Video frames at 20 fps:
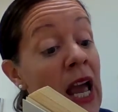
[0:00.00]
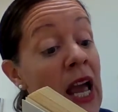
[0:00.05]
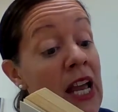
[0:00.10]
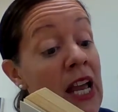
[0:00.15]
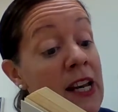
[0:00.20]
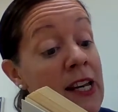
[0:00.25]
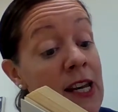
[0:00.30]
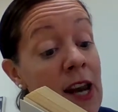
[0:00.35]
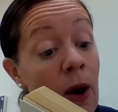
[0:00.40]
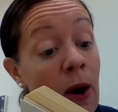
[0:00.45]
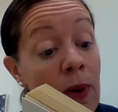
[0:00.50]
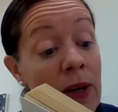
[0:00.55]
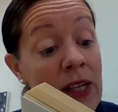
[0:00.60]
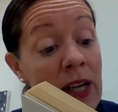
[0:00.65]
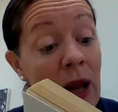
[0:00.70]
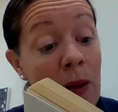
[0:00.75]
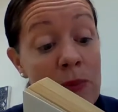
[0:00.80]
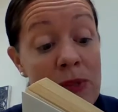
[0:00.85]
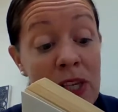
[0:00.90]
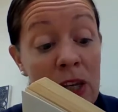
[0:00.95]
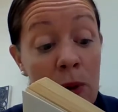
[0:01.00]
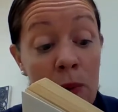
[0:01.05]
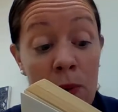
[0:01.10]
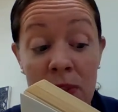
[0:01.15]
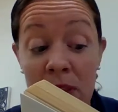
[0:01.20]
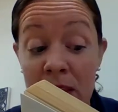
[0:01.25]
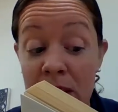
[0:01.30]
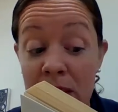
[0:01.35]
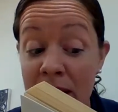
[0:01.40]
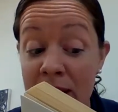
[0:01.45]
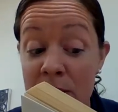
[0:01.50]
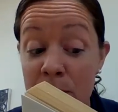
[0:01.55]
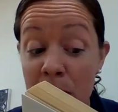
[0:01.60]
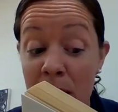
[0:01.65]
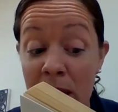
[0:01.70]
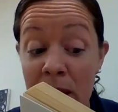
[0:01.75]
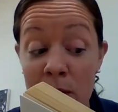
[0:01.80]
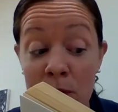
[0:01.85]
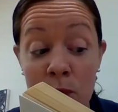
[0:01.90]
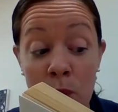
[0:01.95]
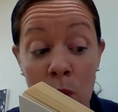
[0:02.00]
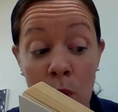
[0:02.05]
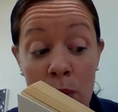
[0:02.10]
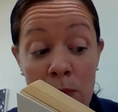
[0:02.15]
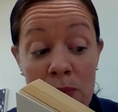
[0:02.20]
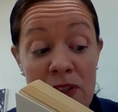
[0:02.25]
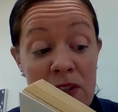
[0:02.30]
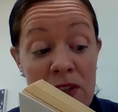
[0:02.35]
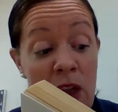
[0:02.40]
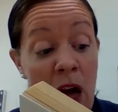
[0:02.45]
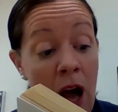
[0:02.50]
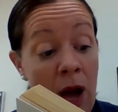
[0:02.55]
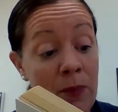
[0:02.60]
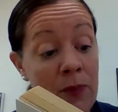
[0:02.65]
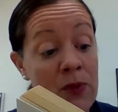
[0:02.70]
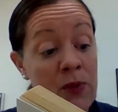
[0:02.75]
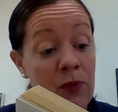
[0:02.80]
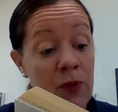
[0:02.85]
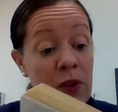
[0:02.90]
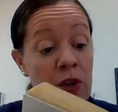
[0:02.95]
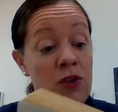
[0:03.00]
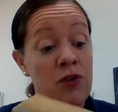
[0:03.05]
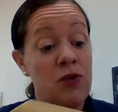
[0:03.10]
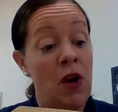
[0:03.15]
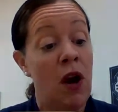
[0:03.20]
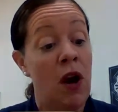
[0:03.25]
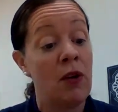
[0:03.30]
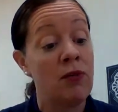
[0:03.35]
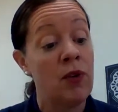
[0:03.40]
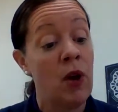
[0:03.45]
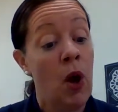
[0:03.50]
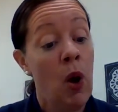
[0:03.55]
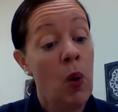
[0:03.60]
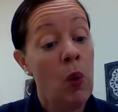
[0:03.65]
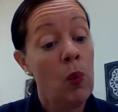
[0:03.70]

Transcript: and no one comes here with a nice pail of warm slops for the trough.